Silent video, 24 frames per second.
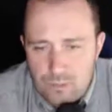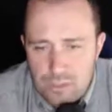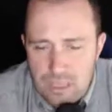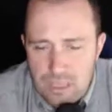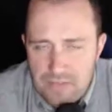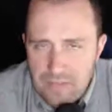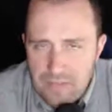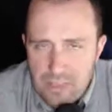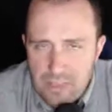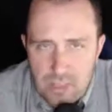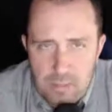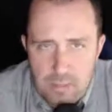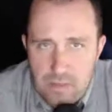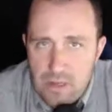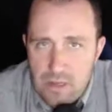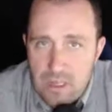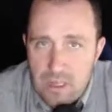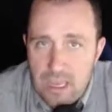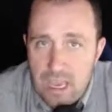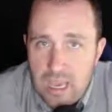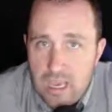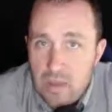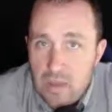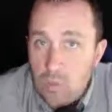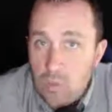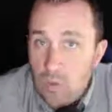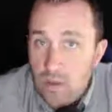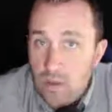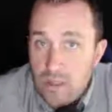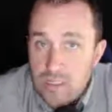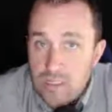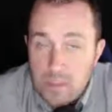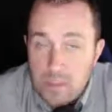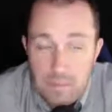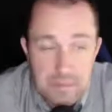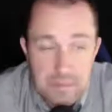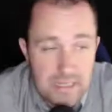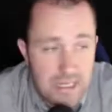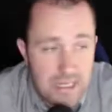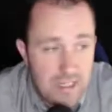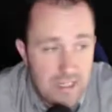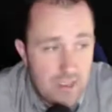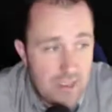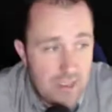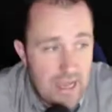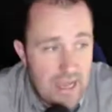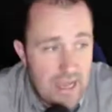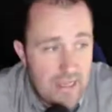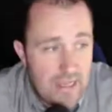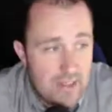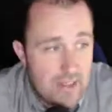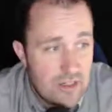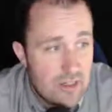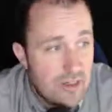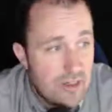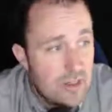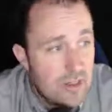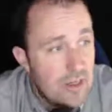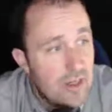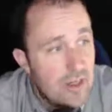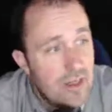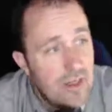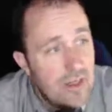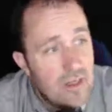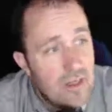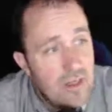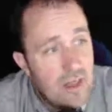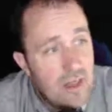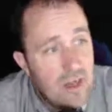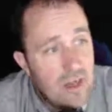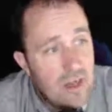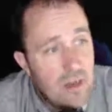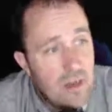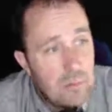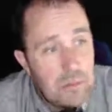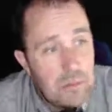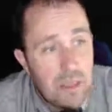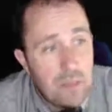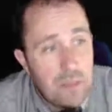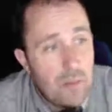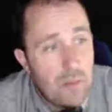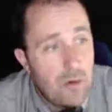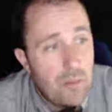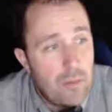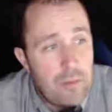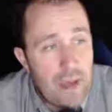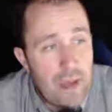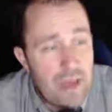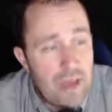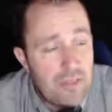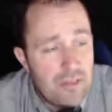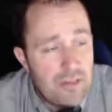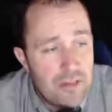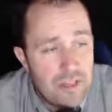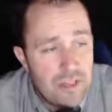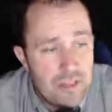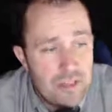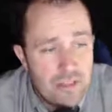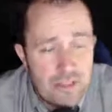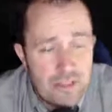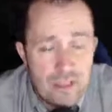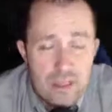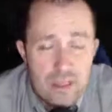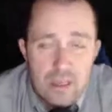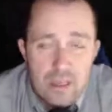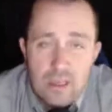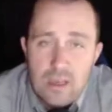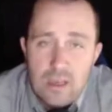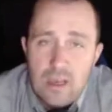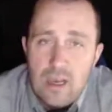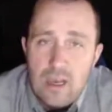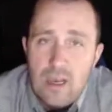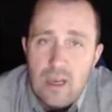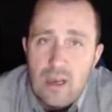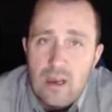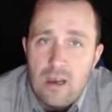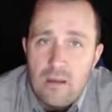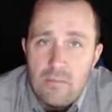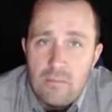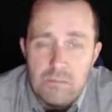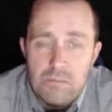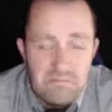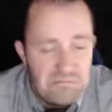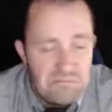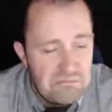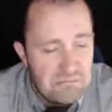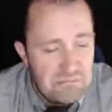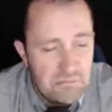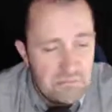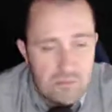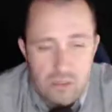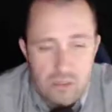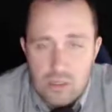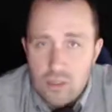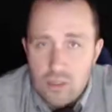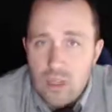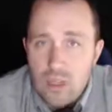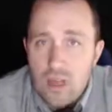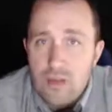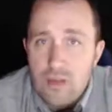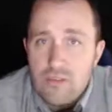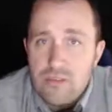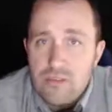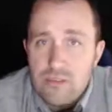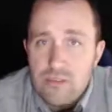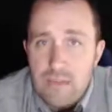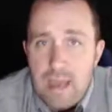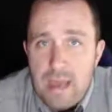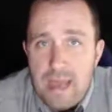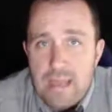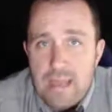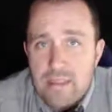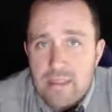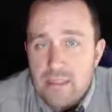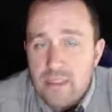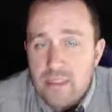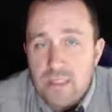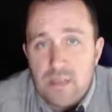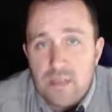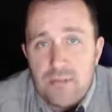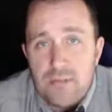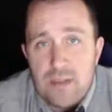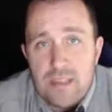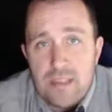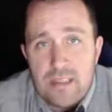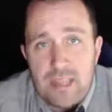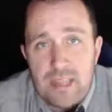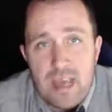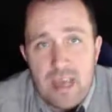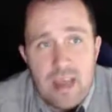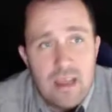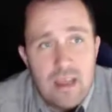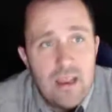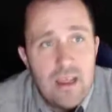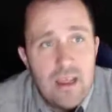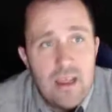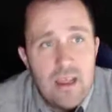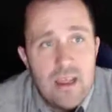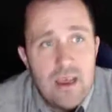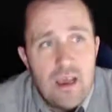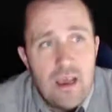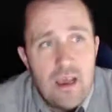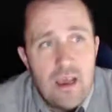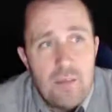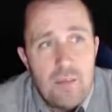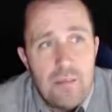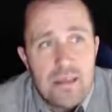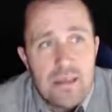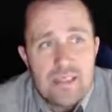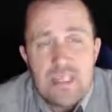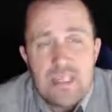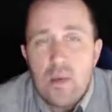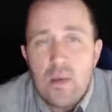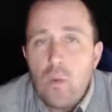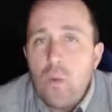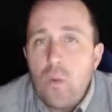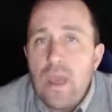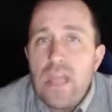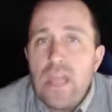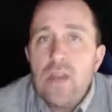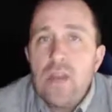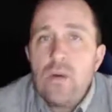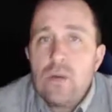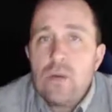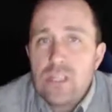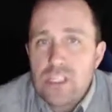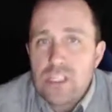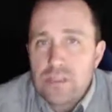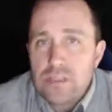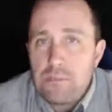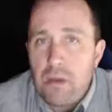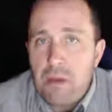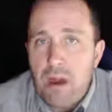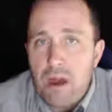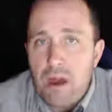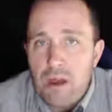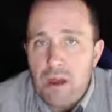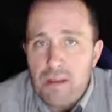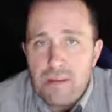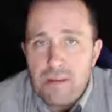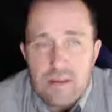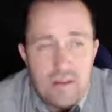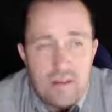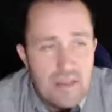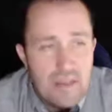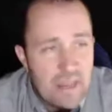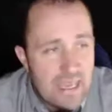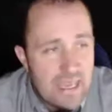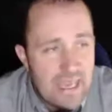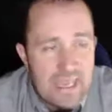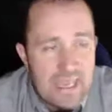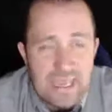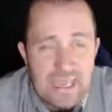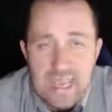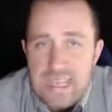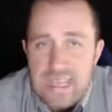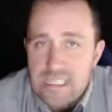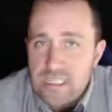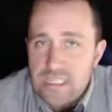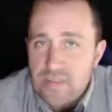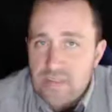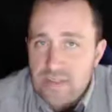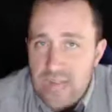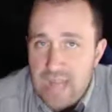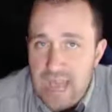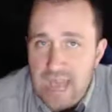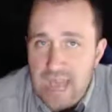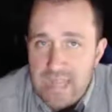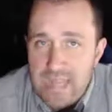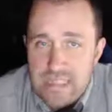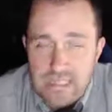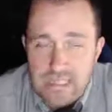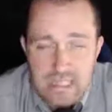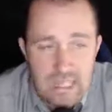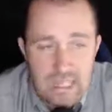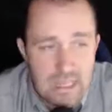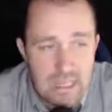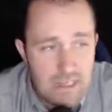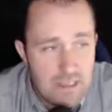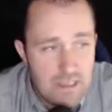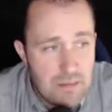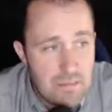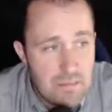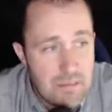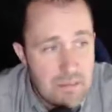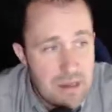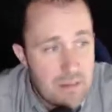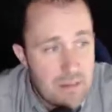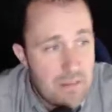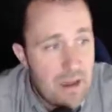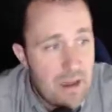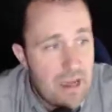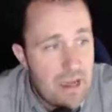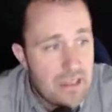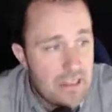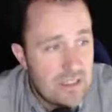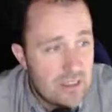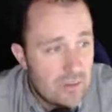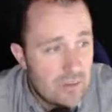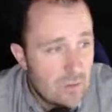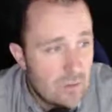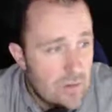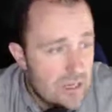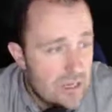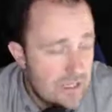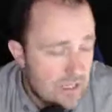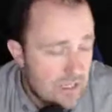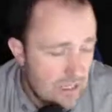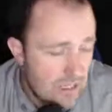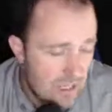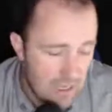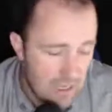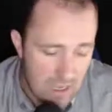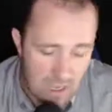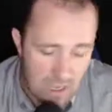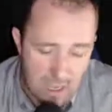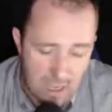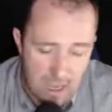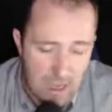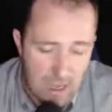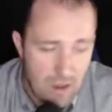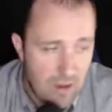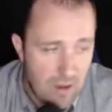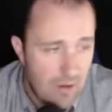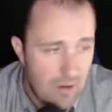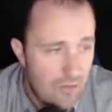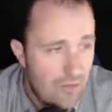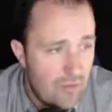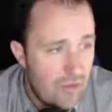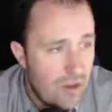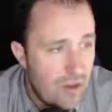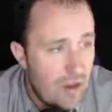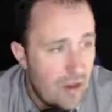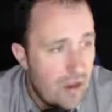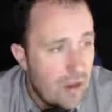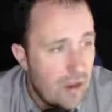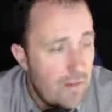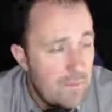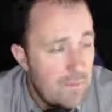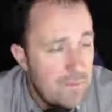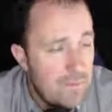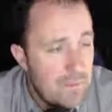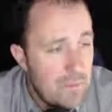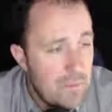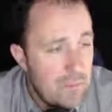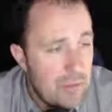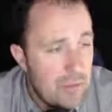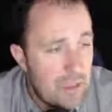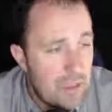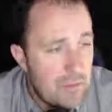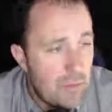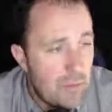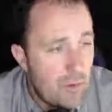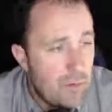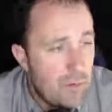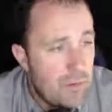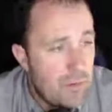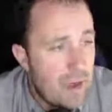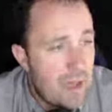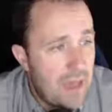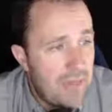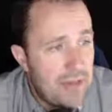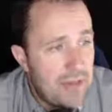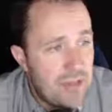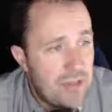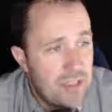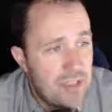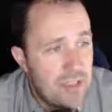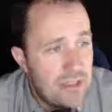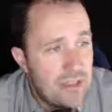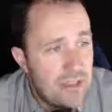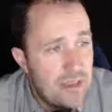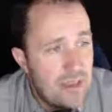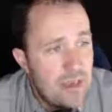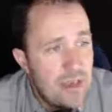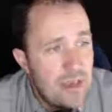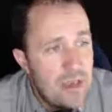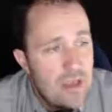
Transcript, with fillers: You have to communicate where there's a potential hazard. Uh, bloodborne pathogens, um, gloves, masks, stuff like that. Uh, basically a way to respond in case of an accident to minimize the risk of um, bloodborne pathogens